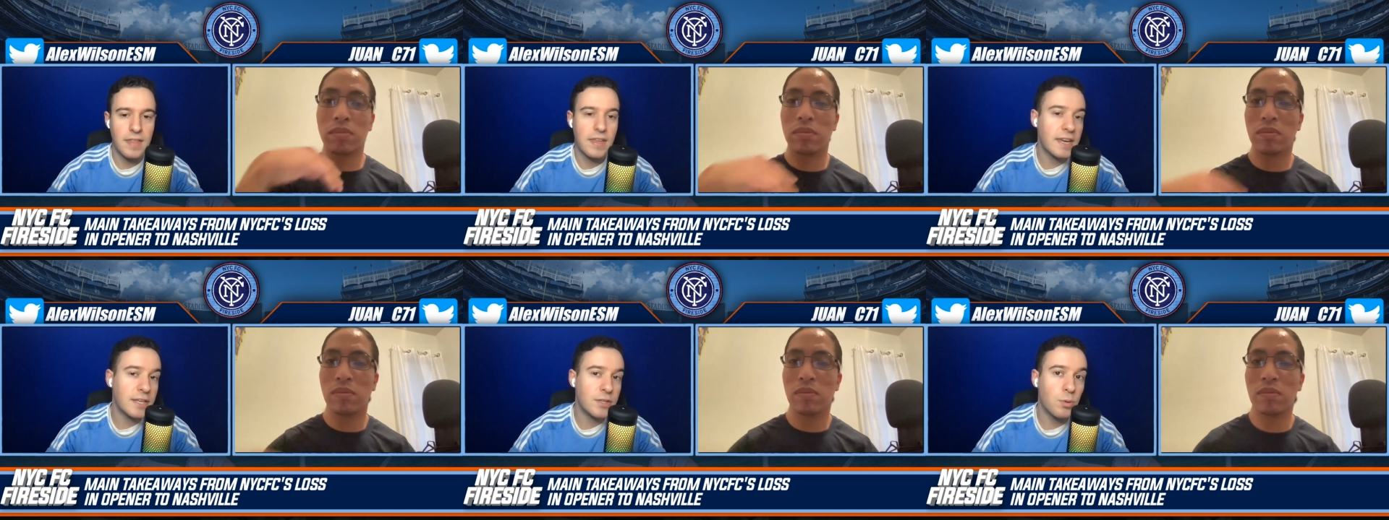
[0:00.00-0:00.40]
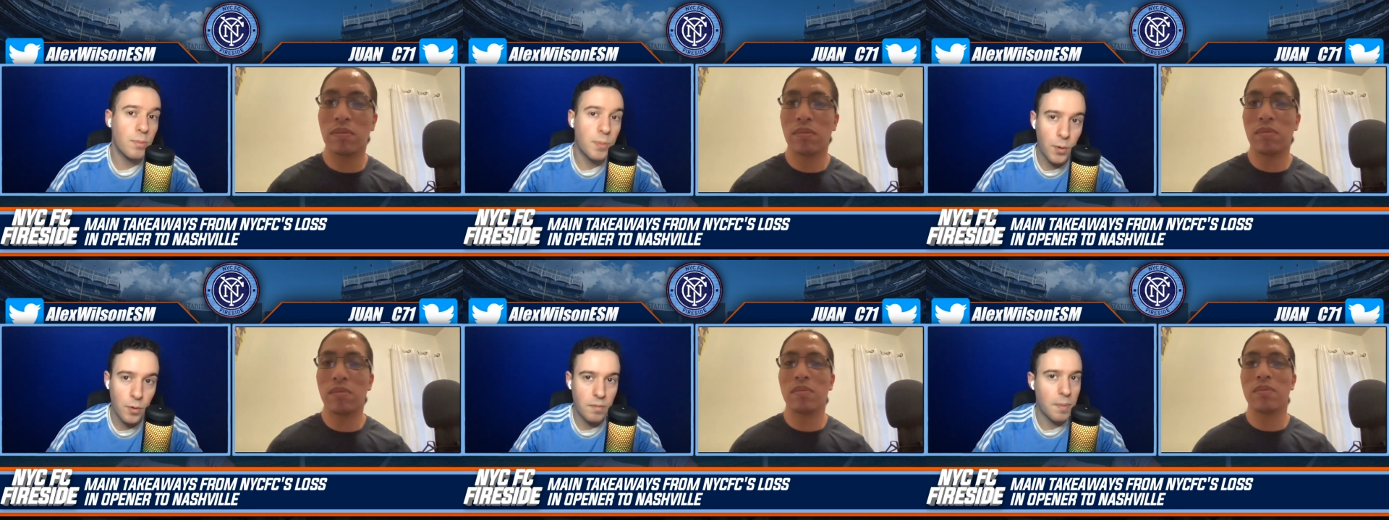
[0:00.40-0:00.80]
Speaker 1: that they need to
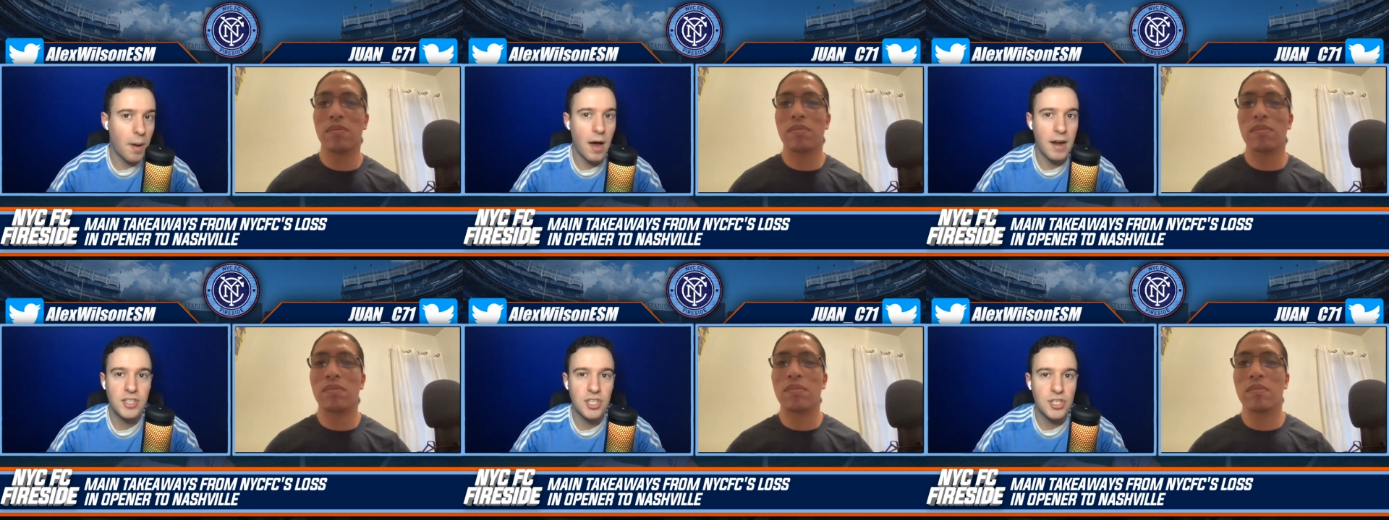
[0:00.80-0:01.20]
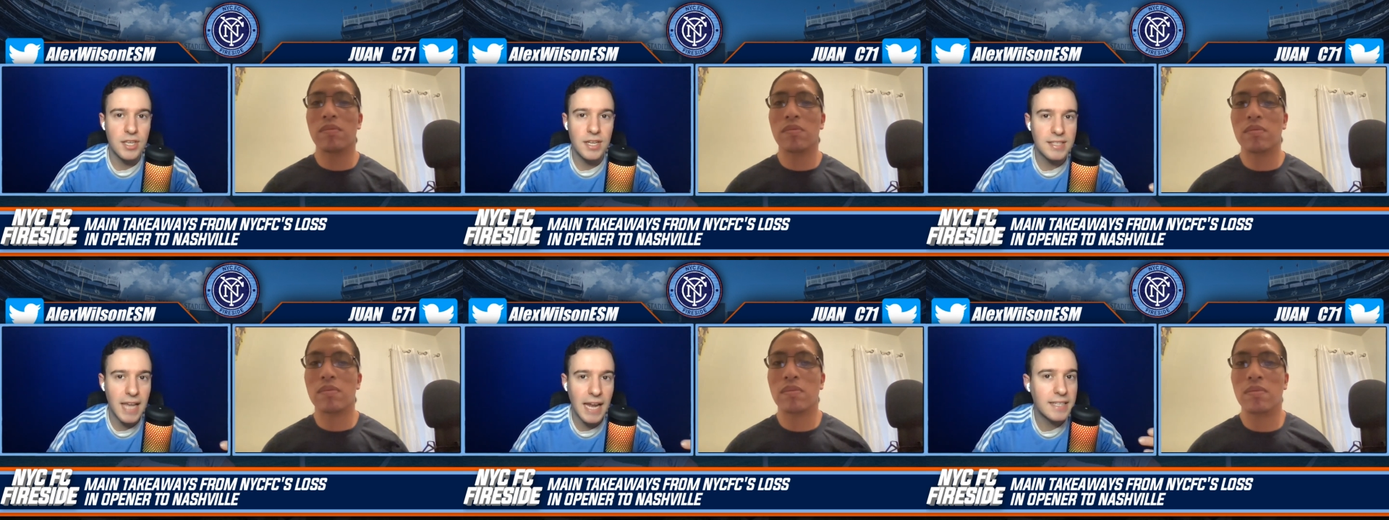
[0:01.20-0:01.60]
improve upon. It's just
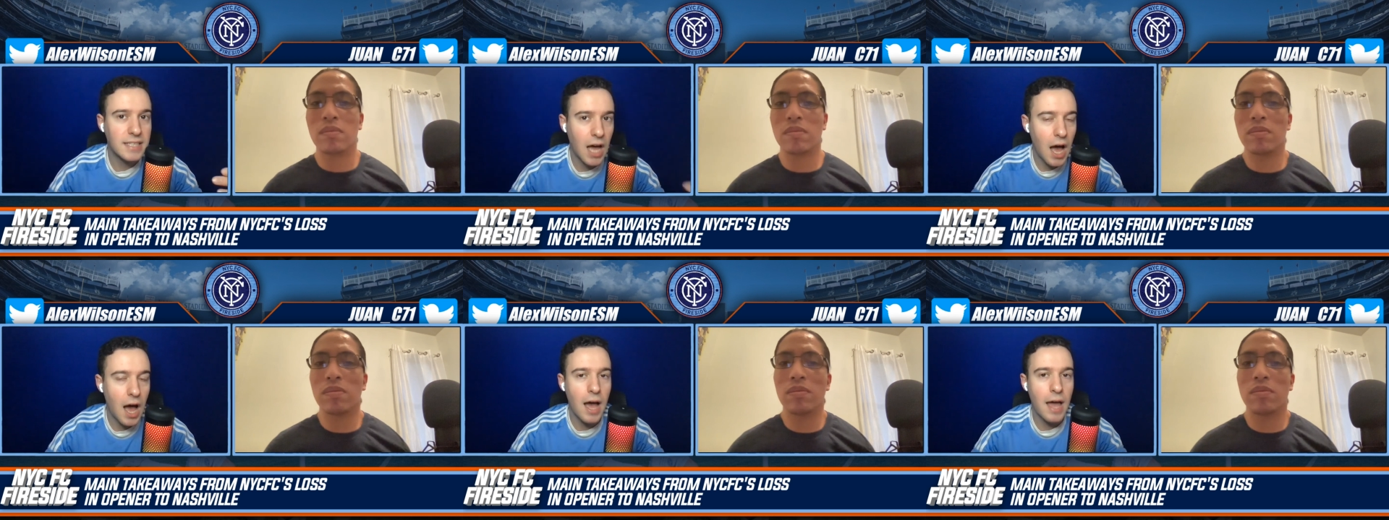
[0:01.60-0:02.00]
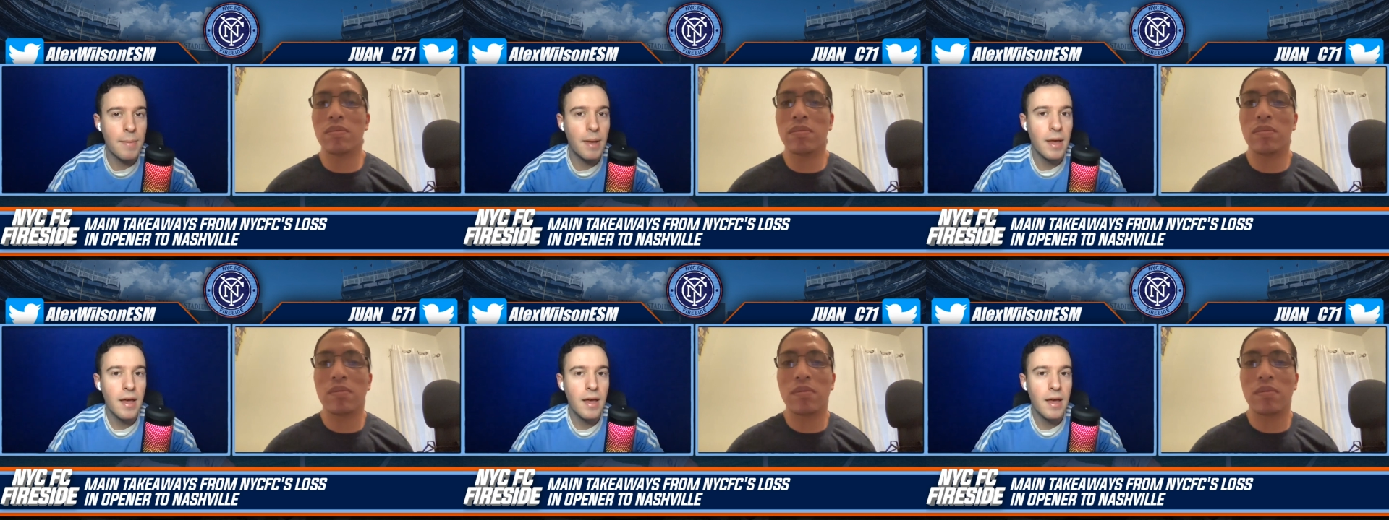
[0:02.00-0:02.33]
going to take time.